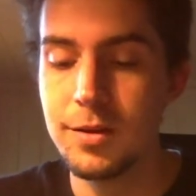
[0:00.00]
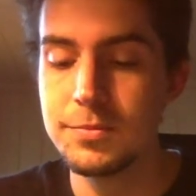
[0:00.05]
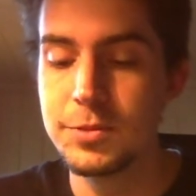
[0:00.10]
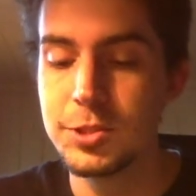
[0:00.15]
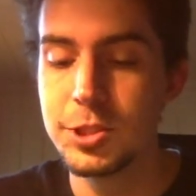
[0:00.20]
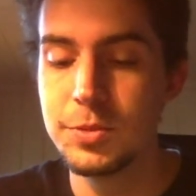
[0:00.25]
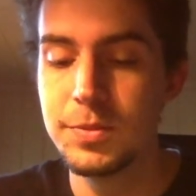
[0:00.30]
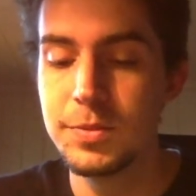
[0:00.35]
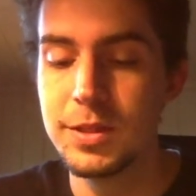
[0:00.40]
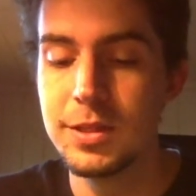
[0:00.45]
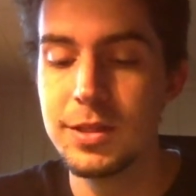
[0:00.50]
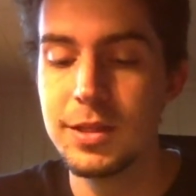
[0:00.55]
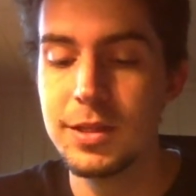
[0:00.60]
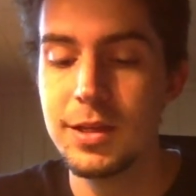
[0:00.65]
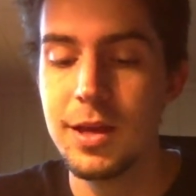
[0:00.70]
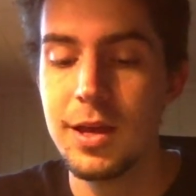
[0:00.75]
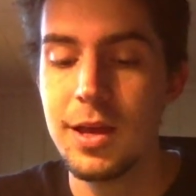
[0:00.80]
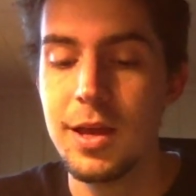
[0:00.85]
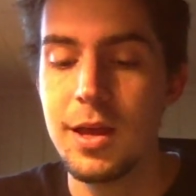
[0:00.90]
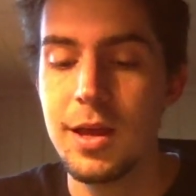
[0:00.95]
She
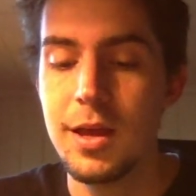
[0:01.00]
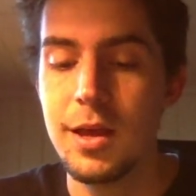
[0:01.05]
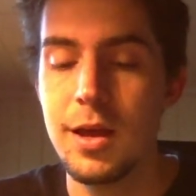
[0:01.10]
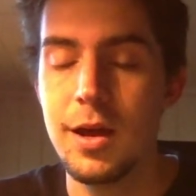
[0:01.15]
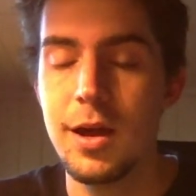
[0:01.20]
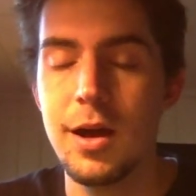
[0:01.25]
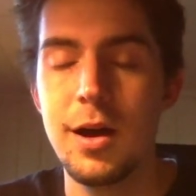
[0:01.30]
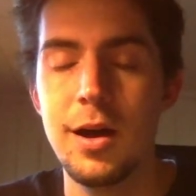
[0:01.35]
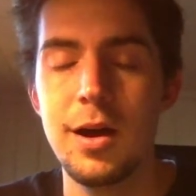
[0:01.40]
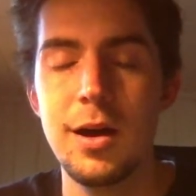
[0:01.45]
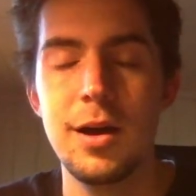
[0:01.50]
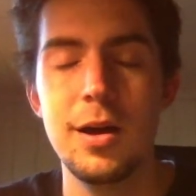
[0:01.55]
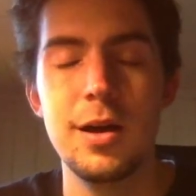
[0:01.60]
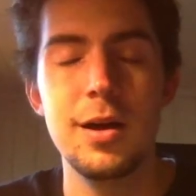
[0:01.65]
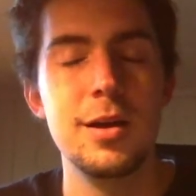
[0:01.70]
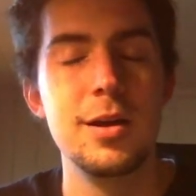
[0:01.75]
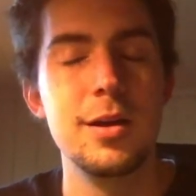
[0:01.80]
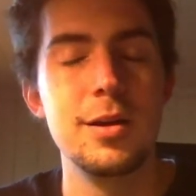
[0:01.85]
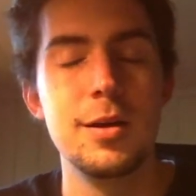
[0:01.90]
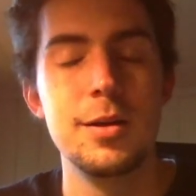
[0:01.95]
really
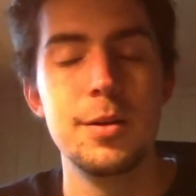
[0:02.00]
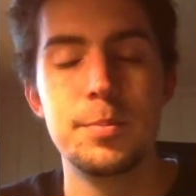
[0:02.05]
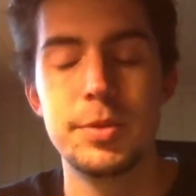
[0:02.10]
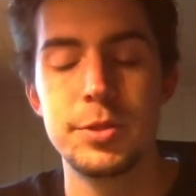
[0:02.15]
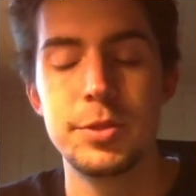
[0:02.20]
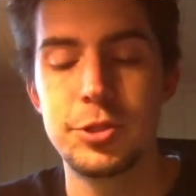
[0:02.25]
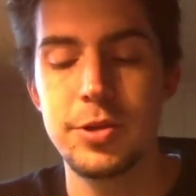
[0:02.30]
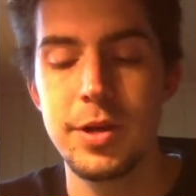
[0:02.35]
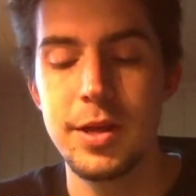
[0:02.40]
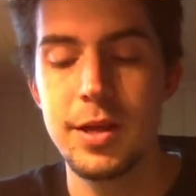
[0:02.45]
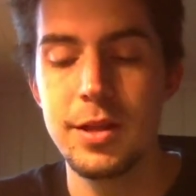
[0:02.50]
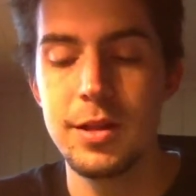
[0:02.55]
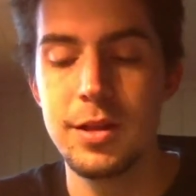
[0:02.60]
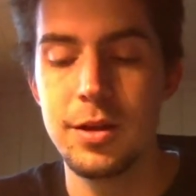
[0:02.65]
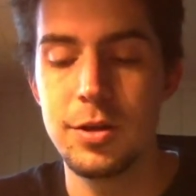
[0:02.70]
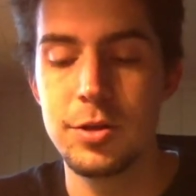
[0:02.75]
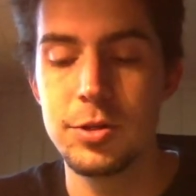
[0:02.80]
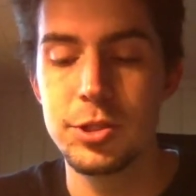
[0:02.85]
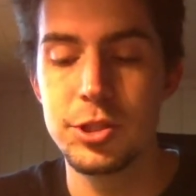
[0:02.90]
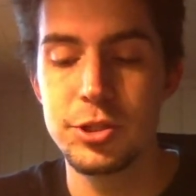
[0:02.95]
portrayed
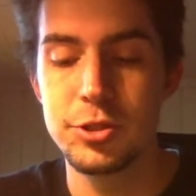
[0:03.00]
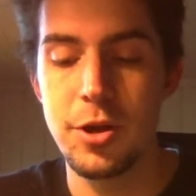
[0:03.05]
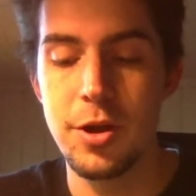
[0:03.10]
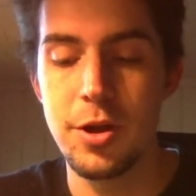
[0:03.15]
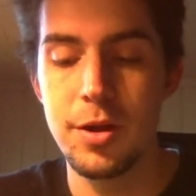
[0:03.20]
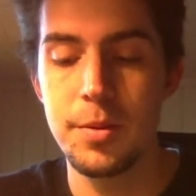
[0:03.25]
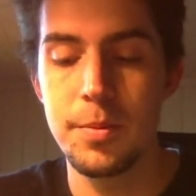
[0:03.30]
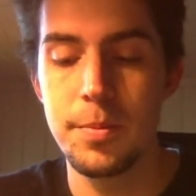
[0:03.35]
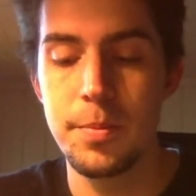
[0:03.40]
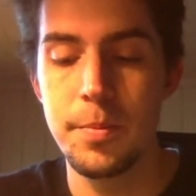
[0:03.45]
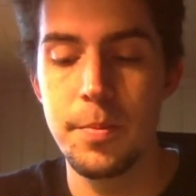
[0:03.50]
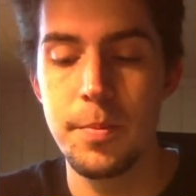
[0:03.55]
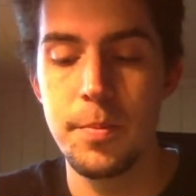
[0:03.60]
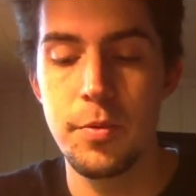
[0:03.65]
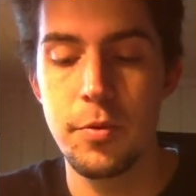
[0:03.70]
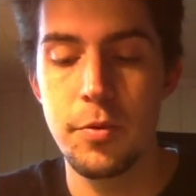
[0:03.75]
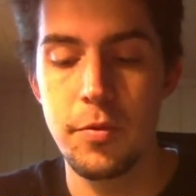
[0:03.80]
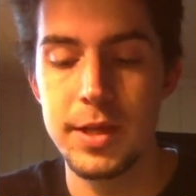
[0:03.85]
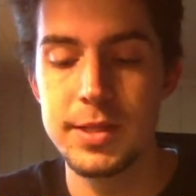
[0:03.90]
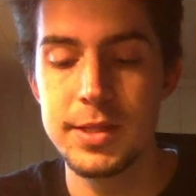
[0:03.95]
her strong
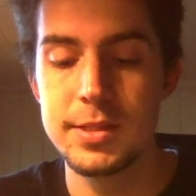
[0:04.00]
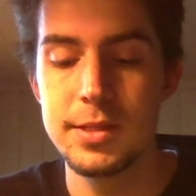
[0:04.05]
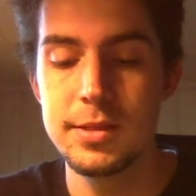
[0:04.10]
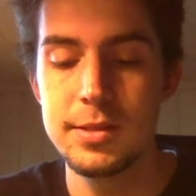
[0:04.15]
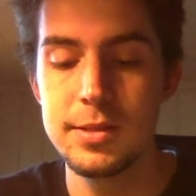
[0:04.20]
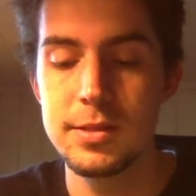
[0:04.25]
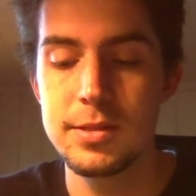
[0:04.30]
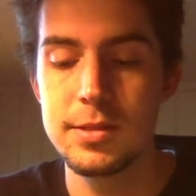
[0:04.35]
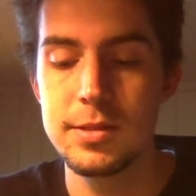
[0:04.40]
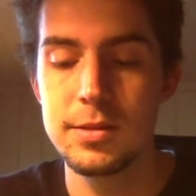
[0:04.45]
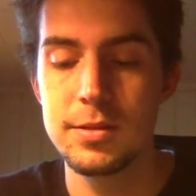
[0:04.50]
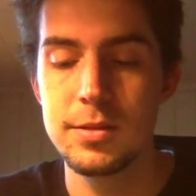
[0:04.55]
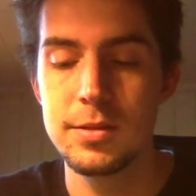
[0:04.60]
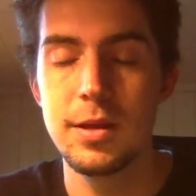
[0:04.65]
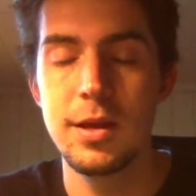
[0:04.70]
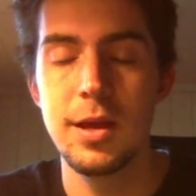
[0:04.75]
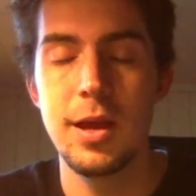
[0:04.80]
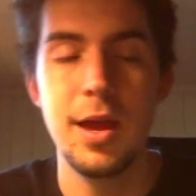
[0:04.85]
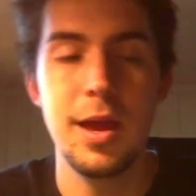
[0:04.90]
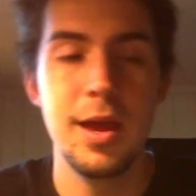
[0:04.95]
presence,
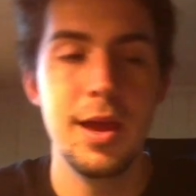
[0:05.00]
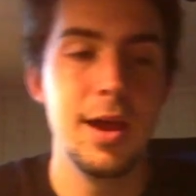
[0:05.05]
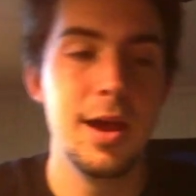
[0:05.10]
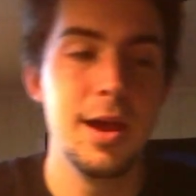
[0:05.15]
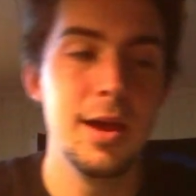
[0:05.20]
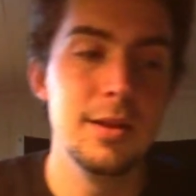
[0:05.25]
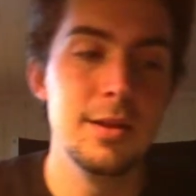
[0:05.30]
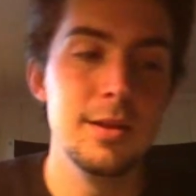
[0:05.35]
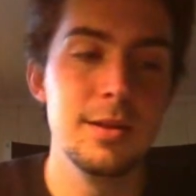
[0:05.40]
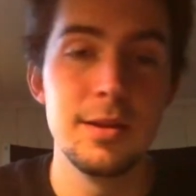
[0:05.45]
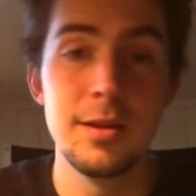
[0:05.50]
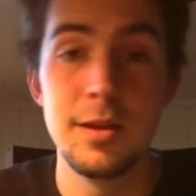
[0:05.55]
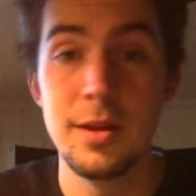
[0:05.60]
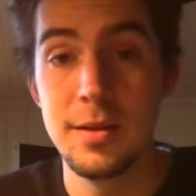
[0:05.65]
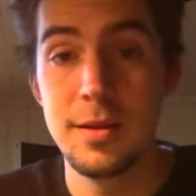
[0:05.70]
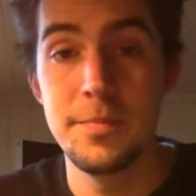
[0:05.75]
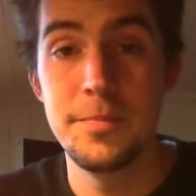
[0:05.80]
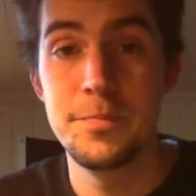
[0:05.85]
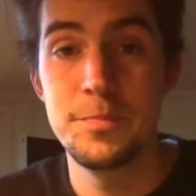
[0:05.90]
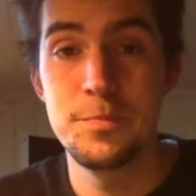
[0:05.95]
and
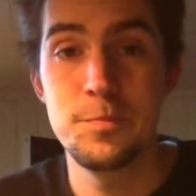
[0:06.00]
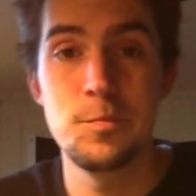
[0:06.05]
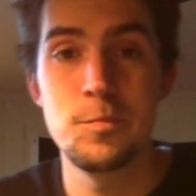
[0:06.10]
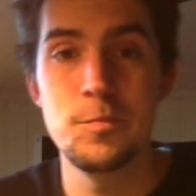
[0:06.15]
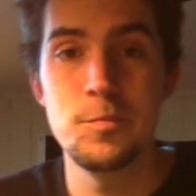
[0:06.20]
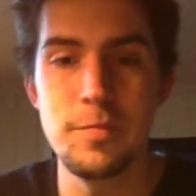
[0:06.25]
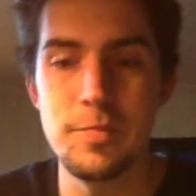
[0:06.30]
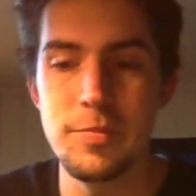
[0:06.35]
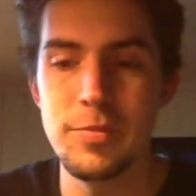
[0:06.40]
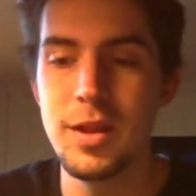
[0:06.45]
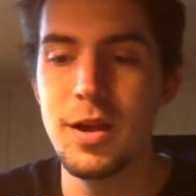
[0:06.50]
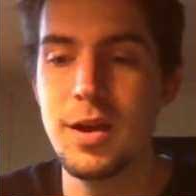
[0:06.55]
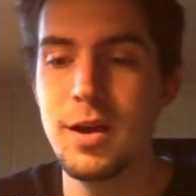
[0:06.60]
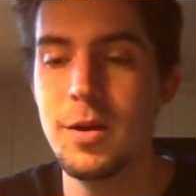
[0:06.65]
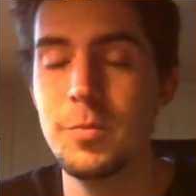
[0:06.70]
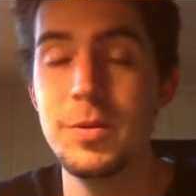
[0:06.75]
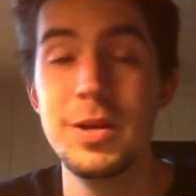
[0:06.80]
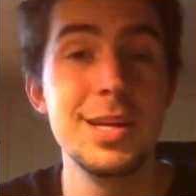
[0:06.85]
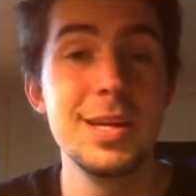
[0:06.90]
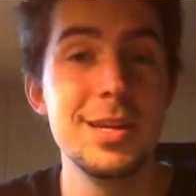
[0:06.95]

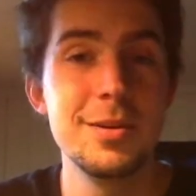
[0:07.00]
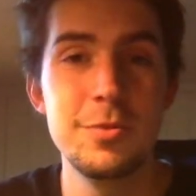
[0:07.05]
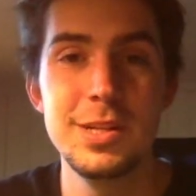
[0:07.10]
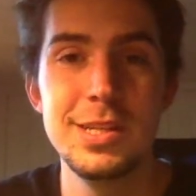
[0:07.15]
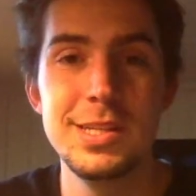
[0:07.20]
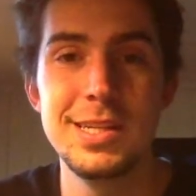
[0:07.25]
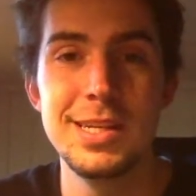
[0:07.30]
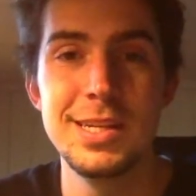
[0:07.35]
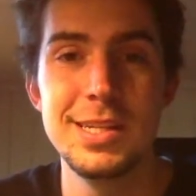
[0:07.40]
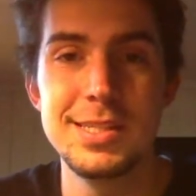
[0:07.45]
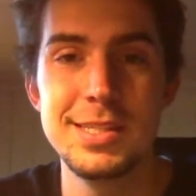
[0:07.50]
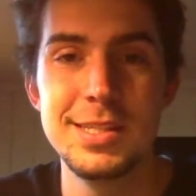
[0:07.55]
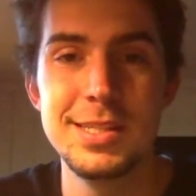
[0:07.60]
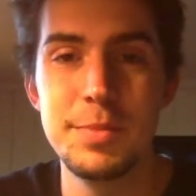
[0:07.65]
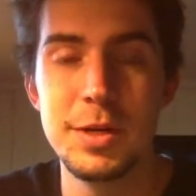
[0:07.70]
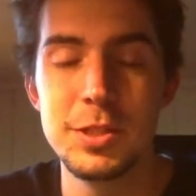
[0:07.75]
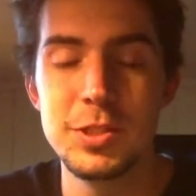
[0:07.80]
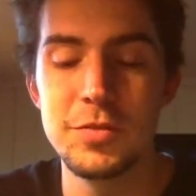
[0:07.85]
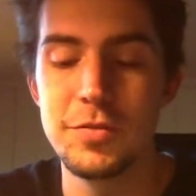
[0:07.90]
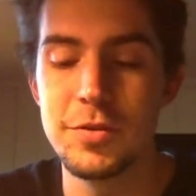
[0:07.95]
we didn't really get to see
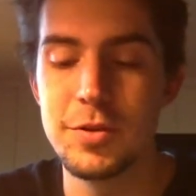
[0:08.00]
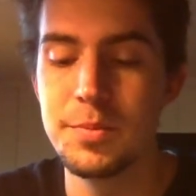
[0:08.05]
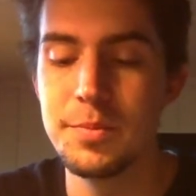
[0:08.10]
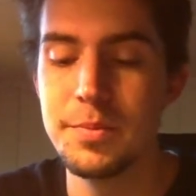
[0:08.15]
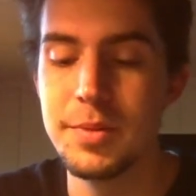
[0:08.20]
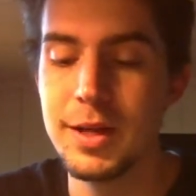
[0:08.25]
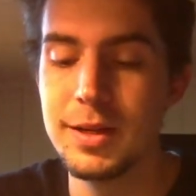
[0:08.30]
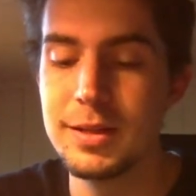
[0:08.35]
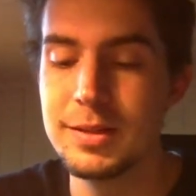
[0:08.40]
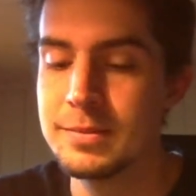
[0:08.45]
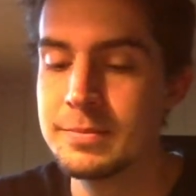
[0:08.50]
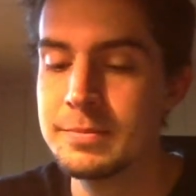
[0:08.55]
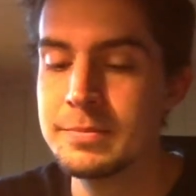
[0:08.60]
much of her, but